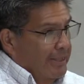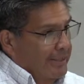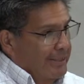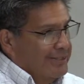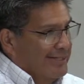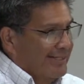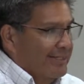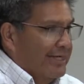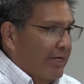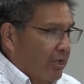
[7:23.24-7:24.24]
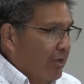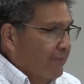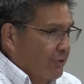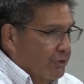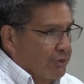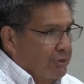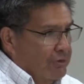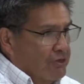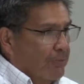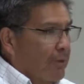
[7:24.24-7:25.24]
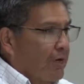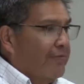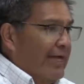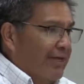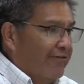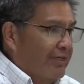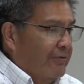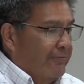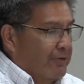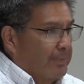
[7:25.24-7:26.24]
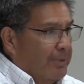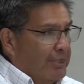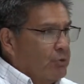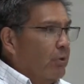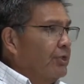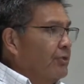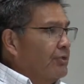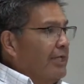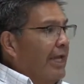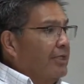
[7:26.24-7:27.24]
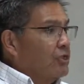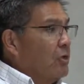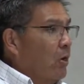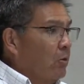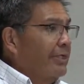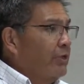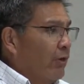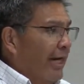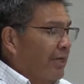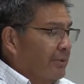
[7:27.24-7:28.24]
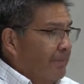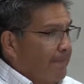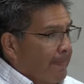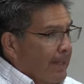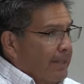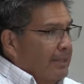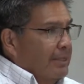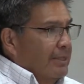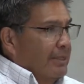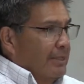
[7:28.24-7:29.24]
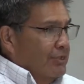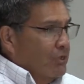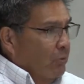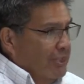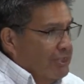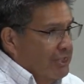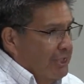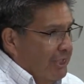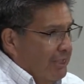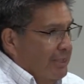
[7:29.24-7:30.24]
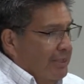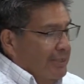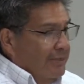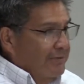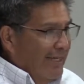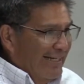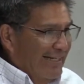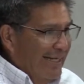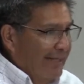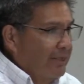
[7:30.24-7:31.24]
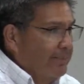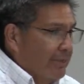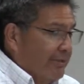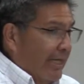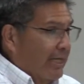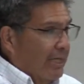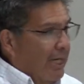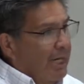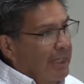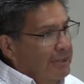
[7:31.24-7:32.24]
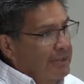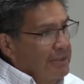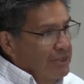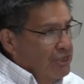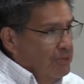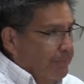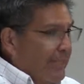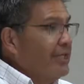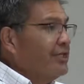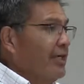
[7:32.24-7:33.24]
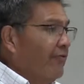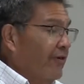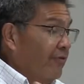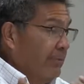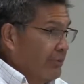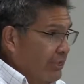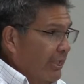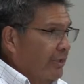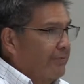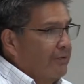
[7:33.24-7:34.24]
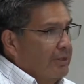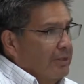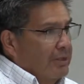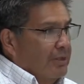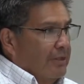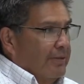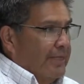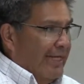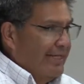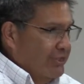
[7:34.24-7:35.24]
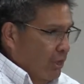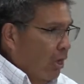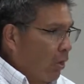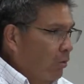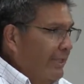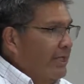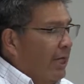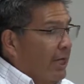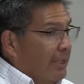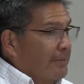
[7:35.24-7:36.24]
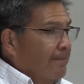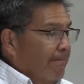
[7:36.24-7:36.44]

He said to take off your shoes from off thy feet, for the place where you stand is holy ground. And so we see that element that God speaks of of himself, that he's a holy God.